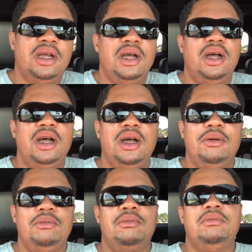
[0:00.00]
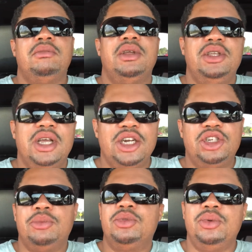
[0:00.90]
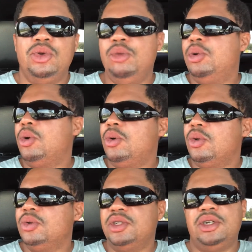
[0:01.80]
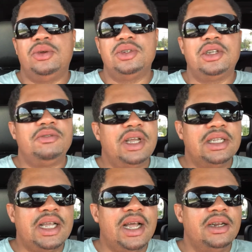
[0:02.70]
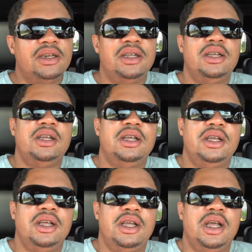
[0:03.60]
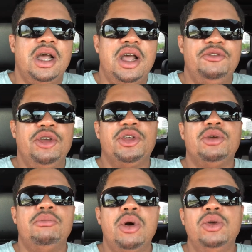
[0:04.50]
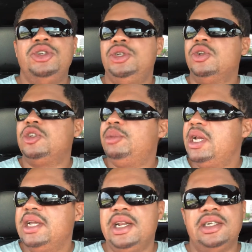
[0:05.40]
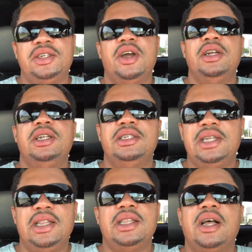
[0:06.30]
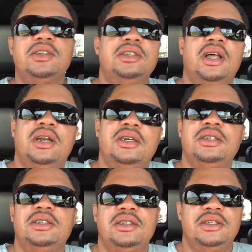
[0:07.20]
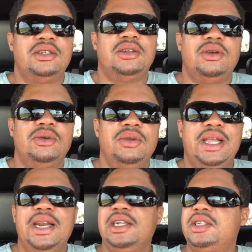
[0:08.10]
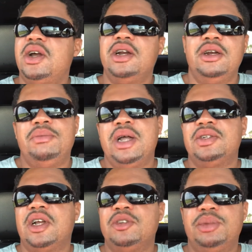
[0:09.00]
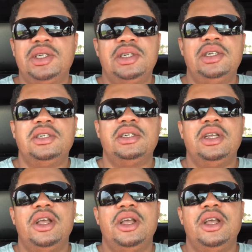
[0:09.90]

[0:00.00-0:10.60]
you got to jump through loopholes, you know, stuff like that. Figure the most you'll spend getting started is $10,000. So getting started in the bounce house business,